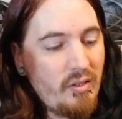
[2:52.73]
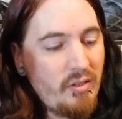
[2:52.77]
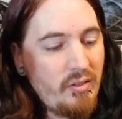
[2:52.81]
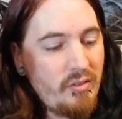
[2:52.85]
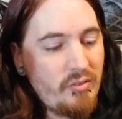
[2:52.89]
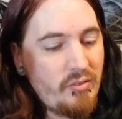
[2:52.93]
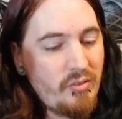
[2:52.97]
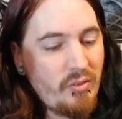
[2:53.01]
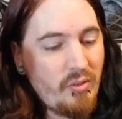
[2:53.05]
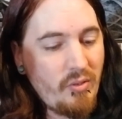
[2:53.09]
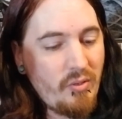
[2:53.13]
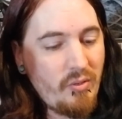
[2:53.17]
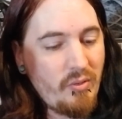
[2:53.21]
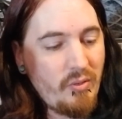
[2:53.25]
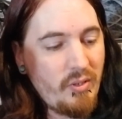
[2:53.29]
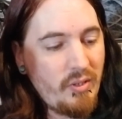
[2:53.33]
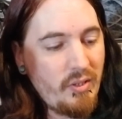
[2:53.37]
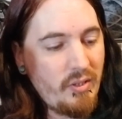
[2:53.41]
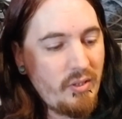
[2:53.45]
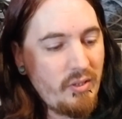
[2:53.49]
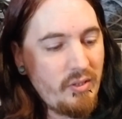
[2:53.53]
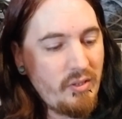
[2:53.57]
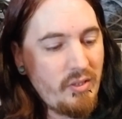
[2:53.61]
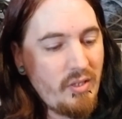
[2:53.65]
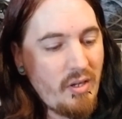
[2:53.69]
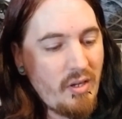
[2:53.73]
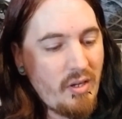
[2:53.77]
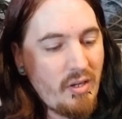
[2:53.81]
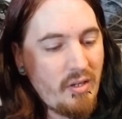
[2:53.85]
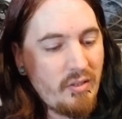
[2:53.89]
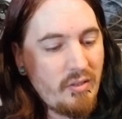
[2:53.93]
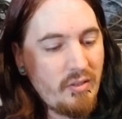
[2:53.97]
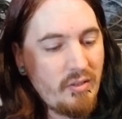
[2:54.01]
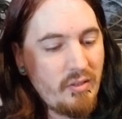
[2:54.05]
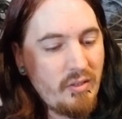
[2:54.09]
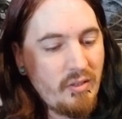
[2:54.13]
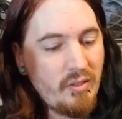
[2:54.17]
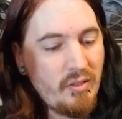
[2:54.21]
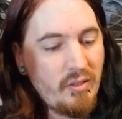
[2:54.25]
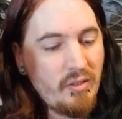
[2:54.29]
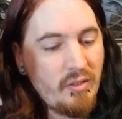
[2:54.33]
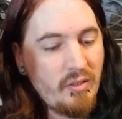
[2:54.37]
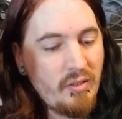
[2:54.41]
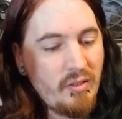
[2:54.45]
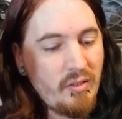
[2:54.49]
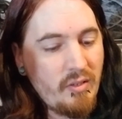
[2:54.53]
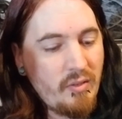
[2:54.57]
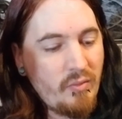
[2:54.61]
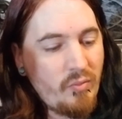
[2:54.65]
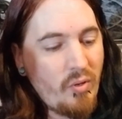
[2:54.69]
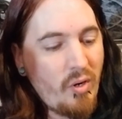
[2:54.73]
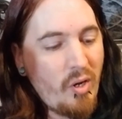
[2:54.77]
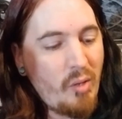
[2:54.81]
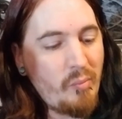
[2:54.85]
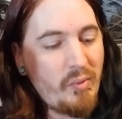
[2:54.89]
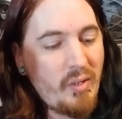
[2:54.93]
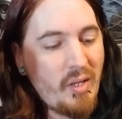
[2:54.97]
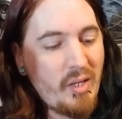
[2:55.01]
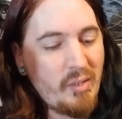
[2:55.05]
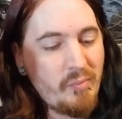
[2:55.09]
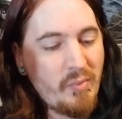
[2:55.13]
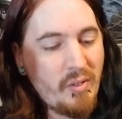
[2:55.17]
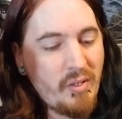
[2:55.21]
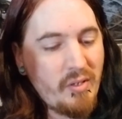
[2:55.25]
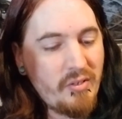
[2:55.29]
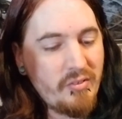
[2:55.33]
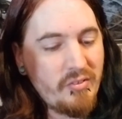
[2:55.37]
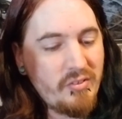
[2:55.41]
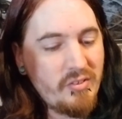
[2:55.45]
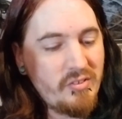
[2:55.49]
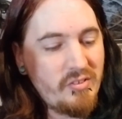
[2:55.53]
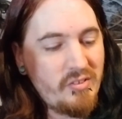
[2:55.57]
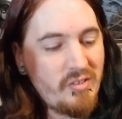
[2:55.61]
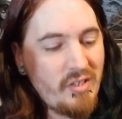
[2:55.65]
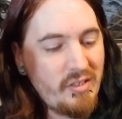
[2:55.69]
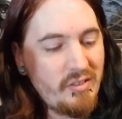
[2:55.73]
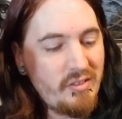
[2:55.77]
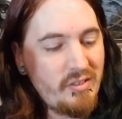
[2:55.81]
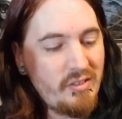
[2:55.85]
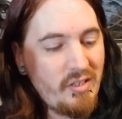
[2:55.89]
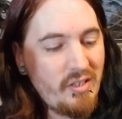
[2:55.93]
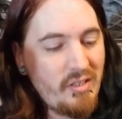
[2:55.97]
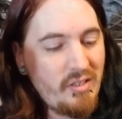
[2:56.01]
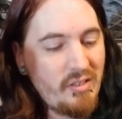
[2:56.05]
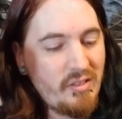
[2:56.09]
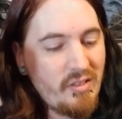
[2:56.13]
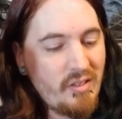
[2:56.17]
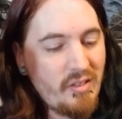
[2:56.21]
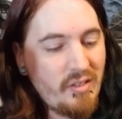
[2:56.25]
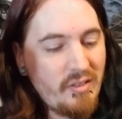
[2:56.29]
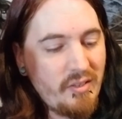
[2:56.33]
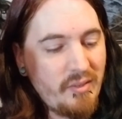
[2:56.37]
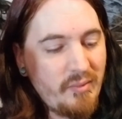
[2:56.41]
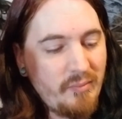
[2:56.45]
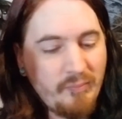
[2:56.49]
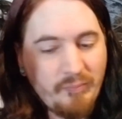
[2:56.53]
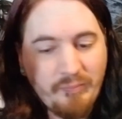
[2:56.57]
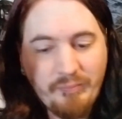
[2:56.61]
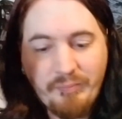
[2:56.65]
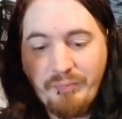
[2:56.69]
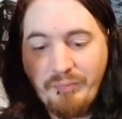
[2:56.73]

So yeah, raw black metal since 1989.